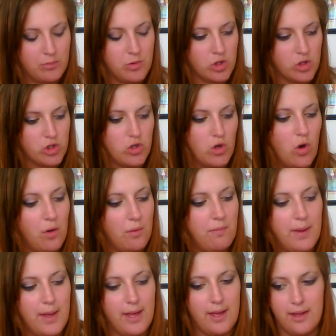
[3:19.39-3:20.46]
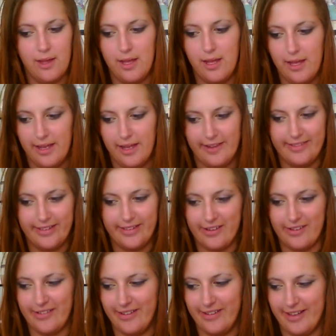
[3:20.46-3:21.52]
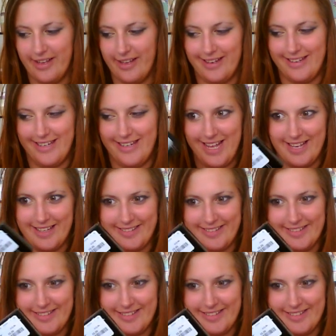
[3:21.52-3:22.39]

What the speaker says: I'm not sure. But so I got a NYX